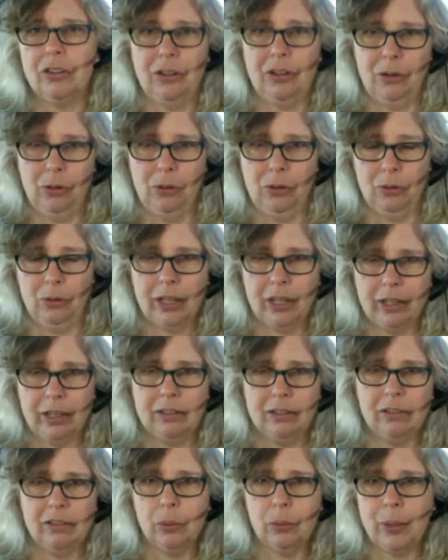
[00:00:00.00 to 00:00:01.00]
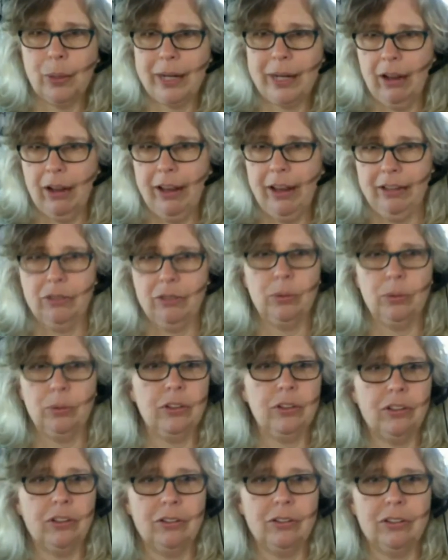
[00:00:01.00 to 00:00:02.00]
who had sweaty eyes
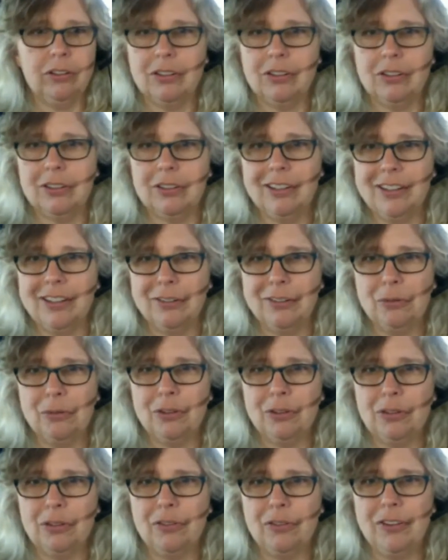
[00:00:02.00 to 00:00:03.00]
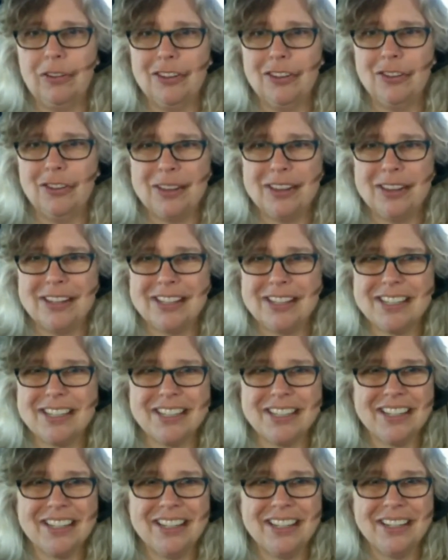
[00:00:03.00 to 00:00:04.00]
when she was finished with
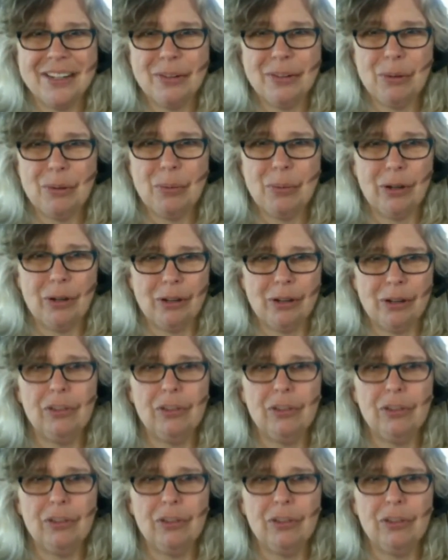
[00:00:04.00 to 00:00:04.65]
this report.